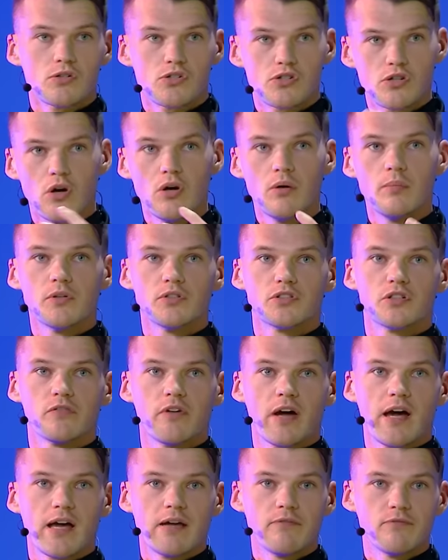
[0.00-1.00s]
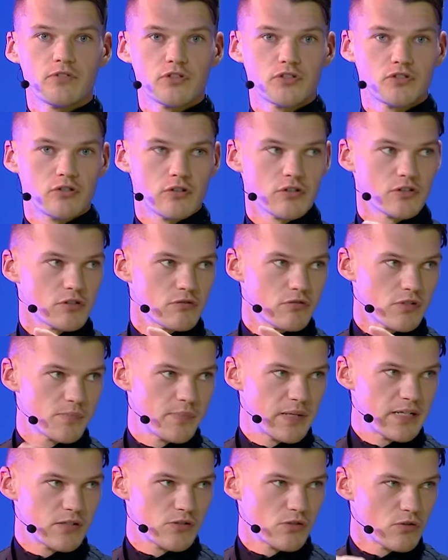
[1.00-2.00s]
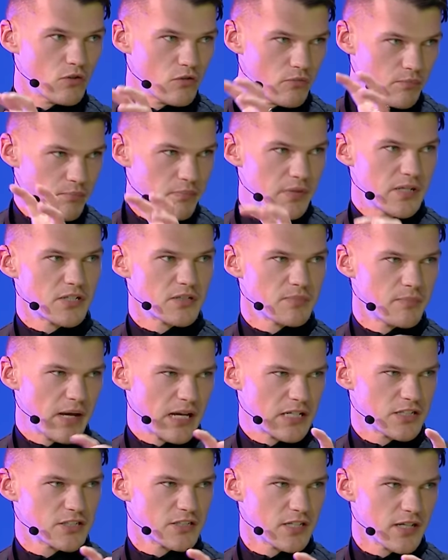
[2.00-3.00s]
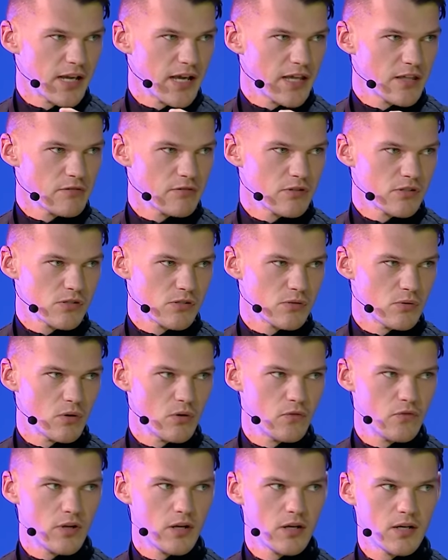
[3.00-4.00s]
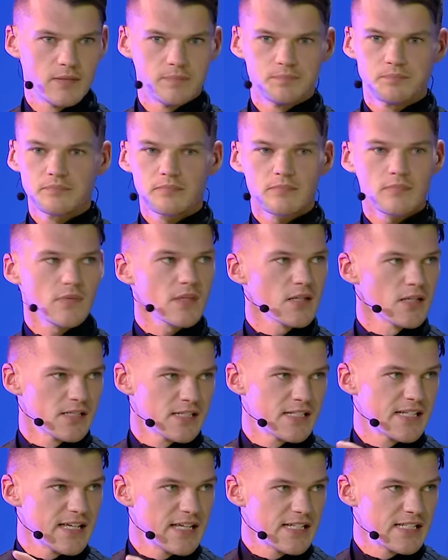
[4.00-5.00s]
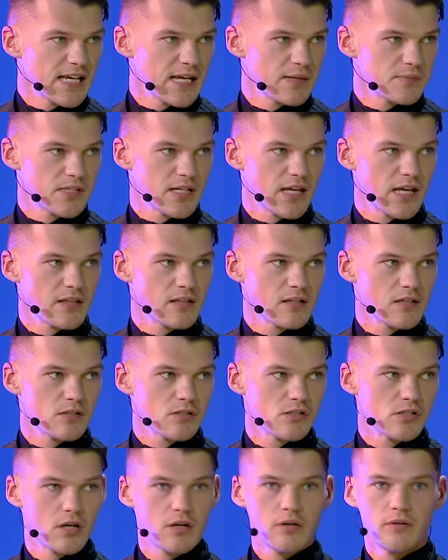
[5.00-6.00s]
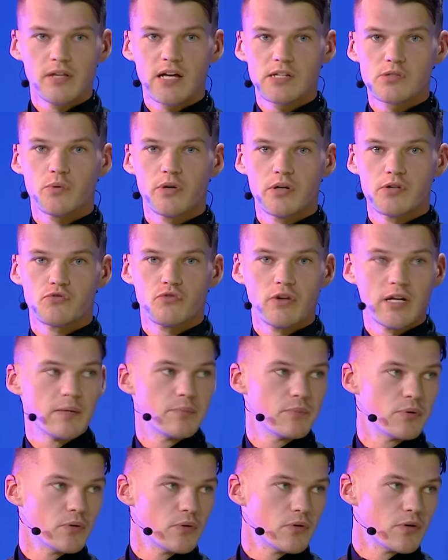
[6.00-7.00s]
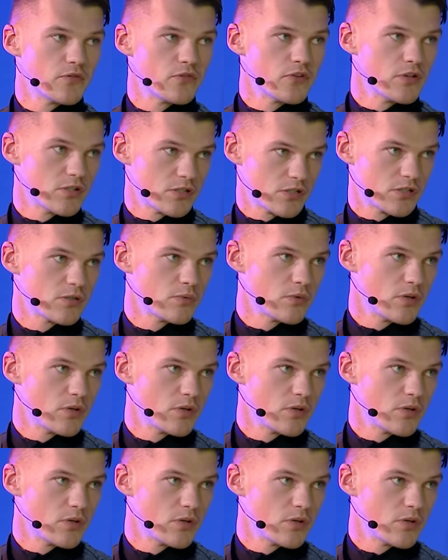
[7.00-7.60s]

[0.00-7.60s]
so much of our infrastructure has been sort of mishmashed together and sort of like sticky taped together. So that's why it was really important for us to